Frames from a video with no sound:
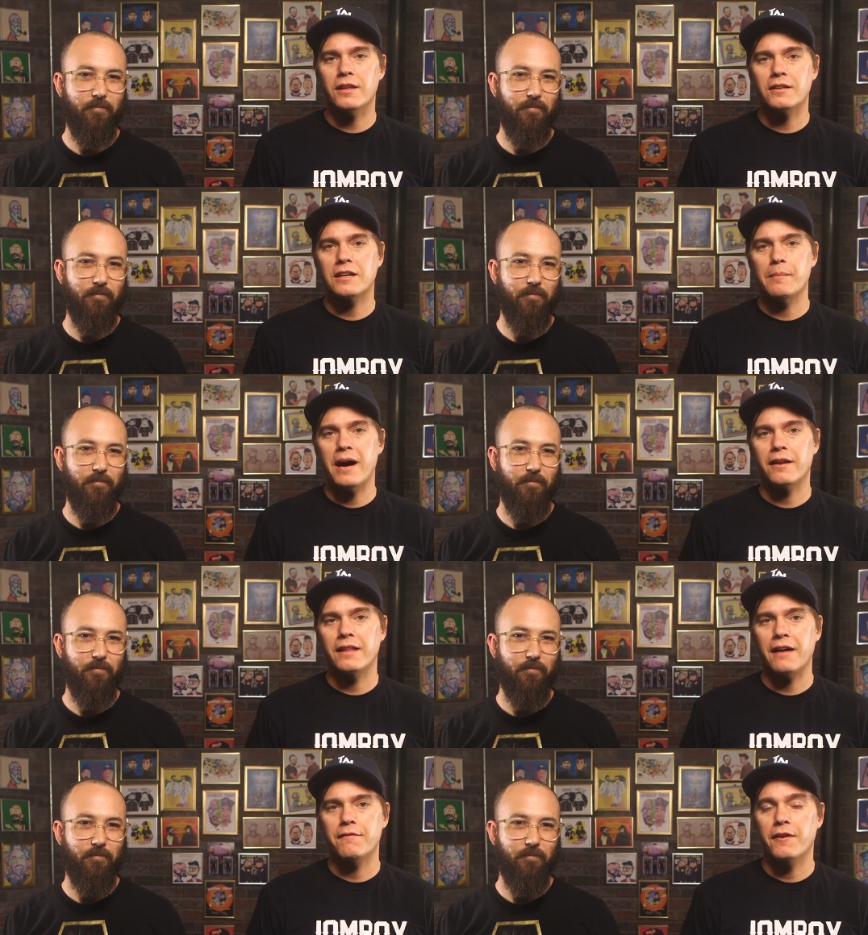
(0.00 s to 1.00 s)
Speaker 1: thing to come out of
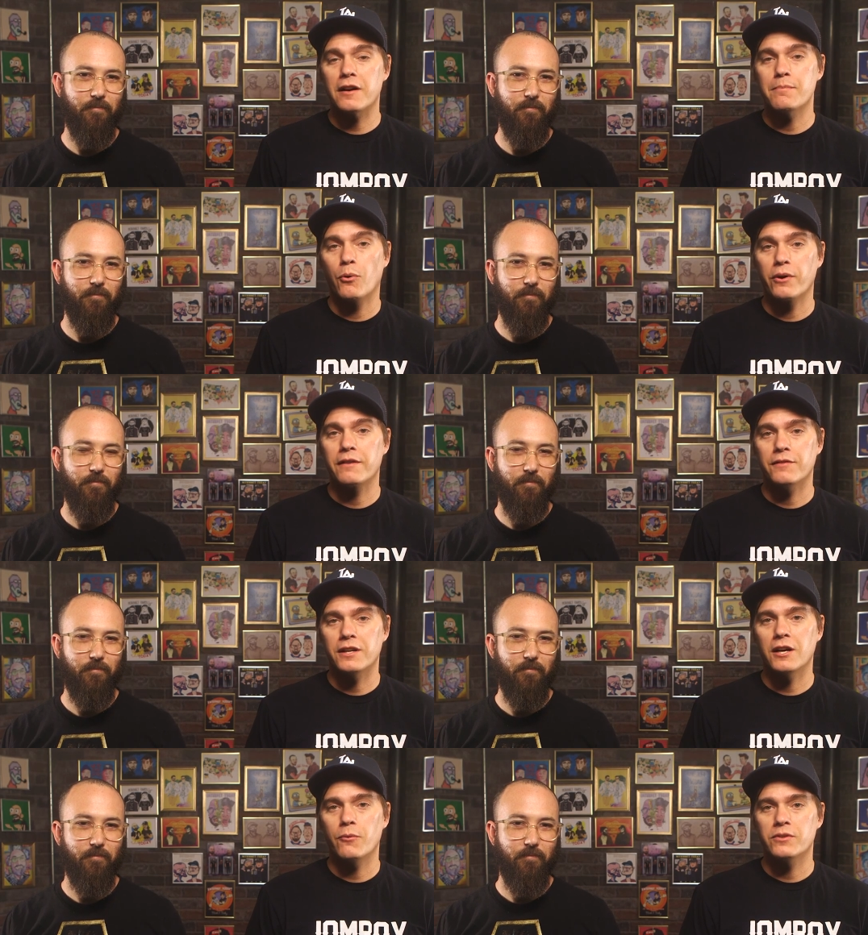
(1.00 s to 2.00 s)
that very boring
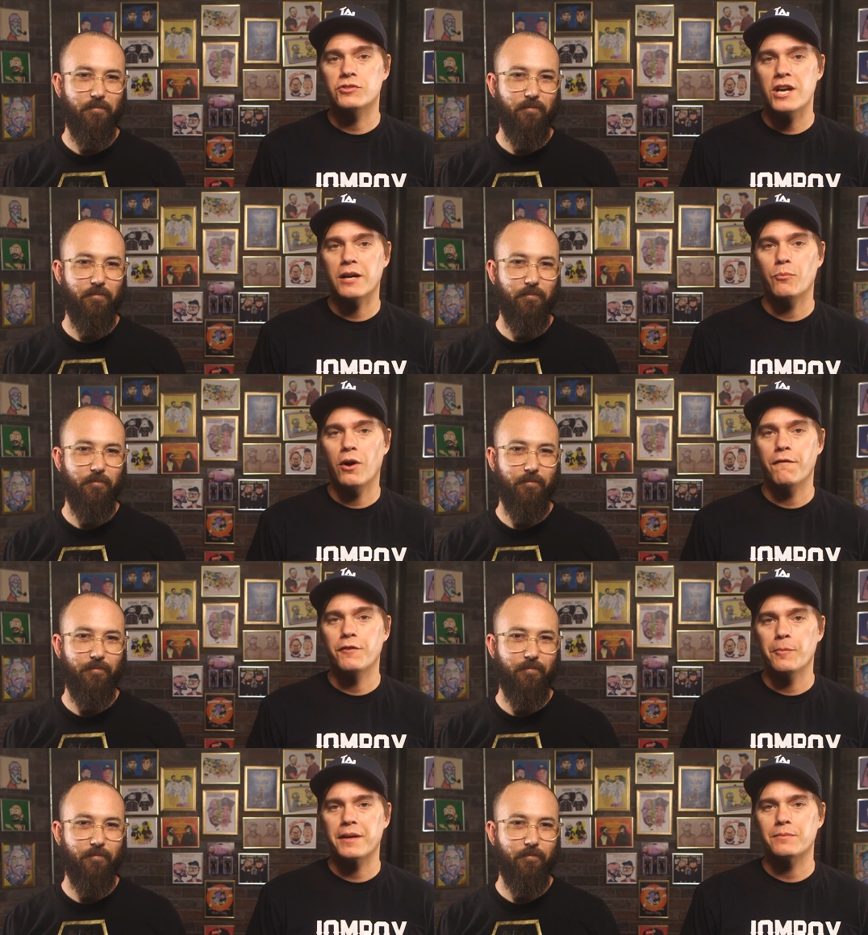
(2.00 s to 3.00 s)
video was Jacob Wall
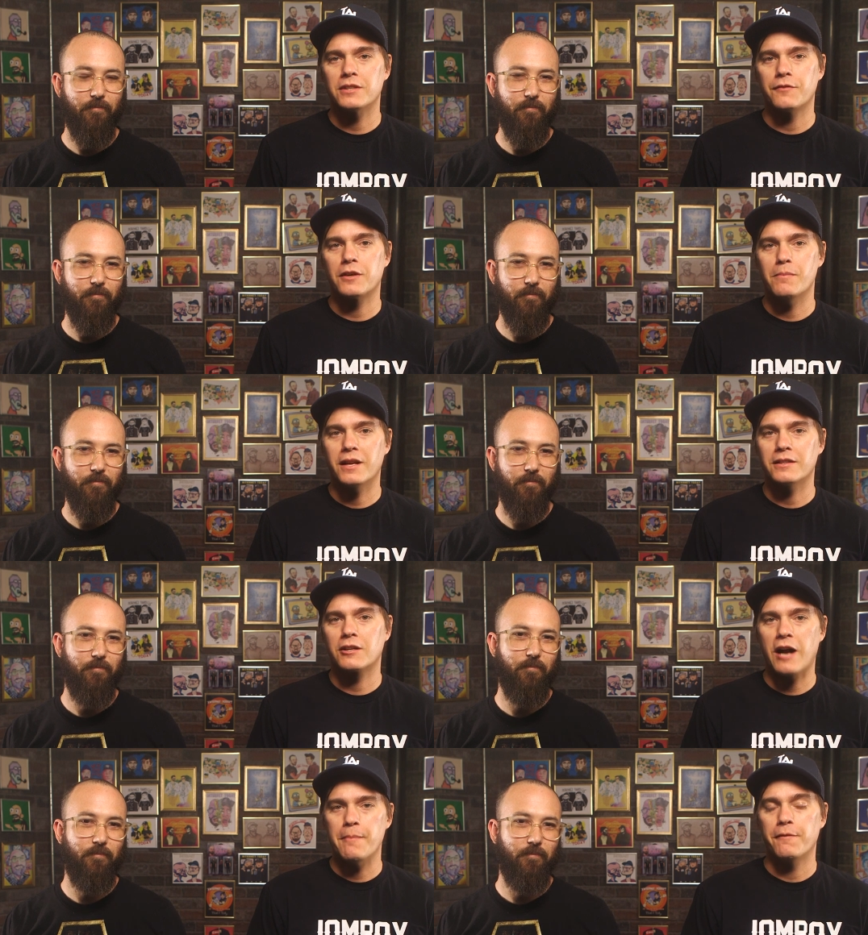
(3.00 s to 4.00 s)
filming himself committing the
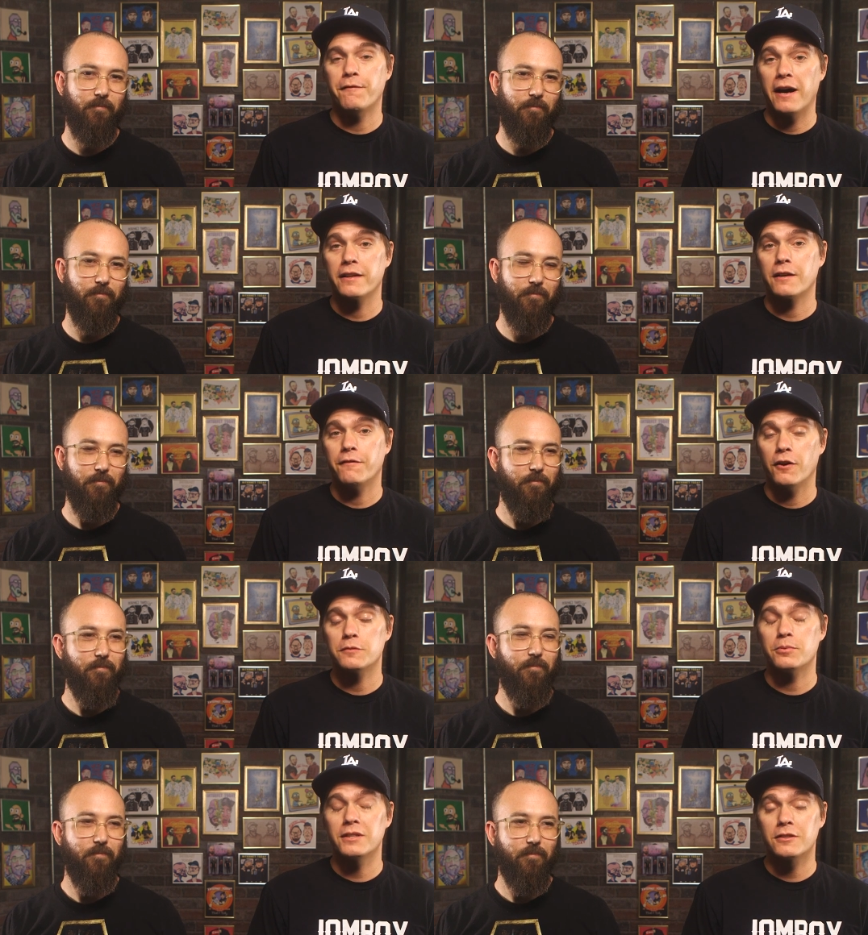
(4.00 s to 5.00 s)
crime
Speaker 2: of filing a false
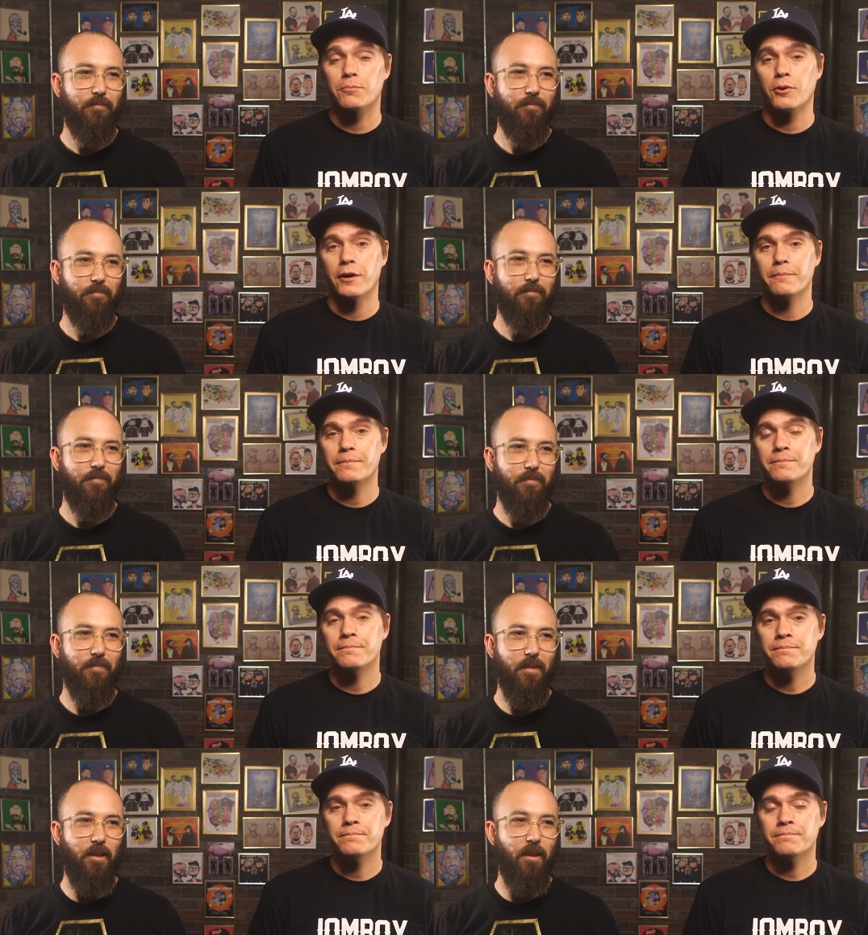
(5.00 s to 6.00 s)
police report.
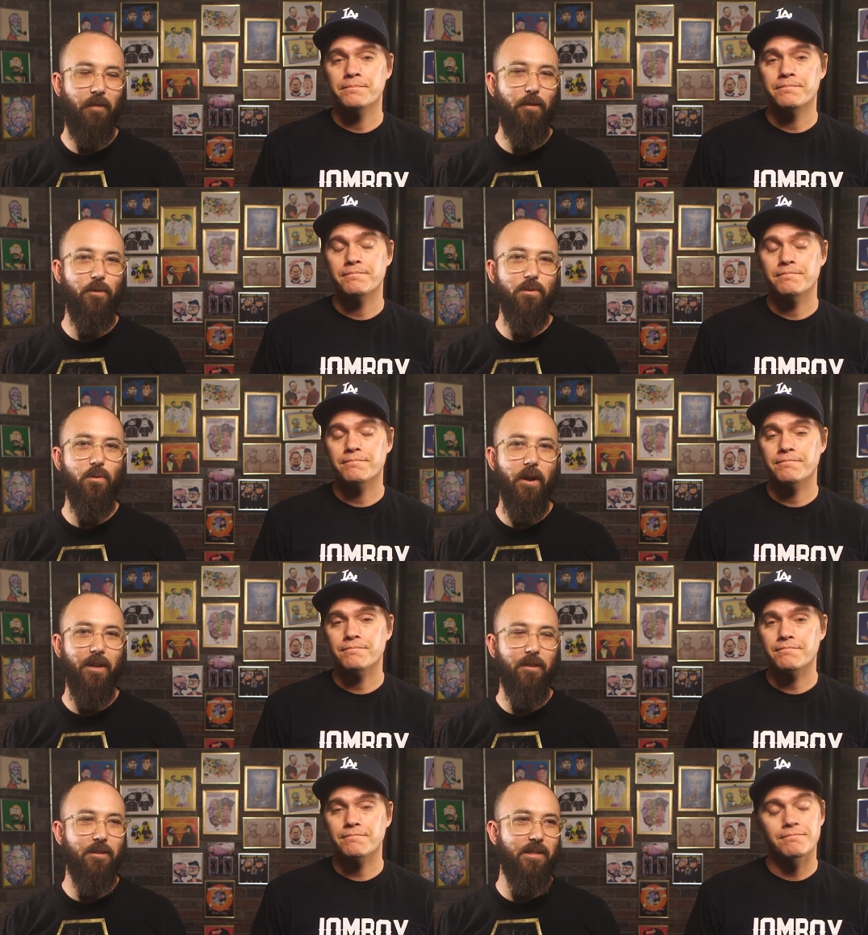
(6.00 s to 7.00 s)
That video was
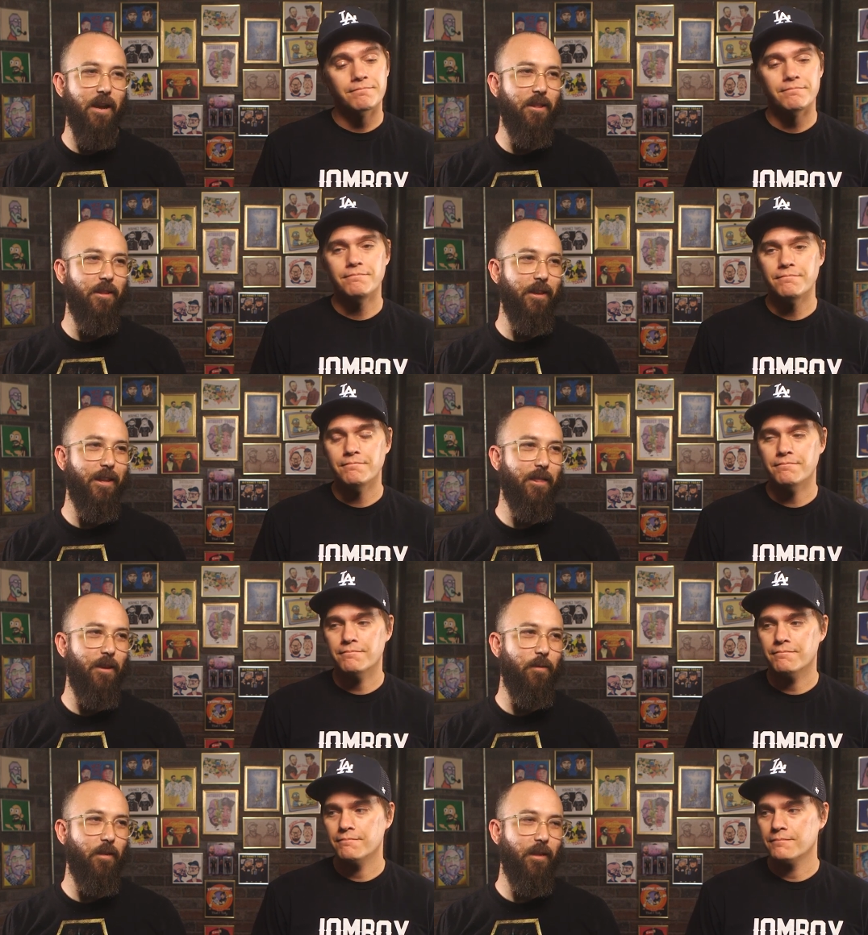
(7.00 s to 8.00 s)
great. The sound, like
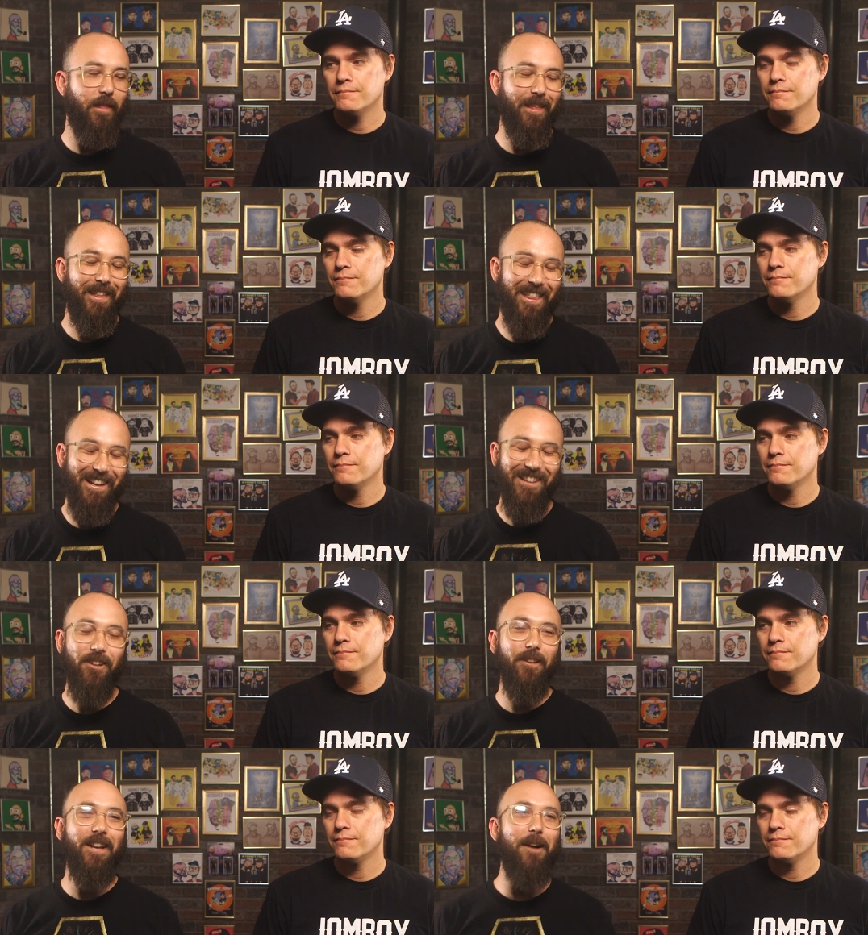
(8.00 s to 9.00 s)
they, they
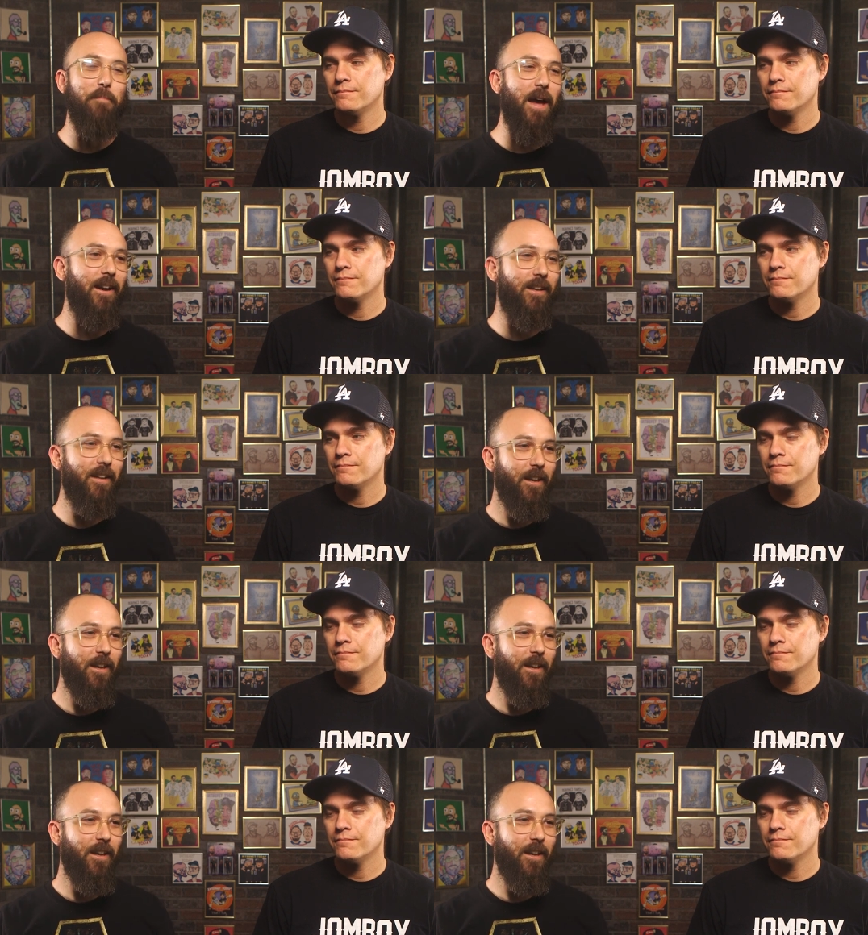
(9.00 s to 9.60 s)
clearly got back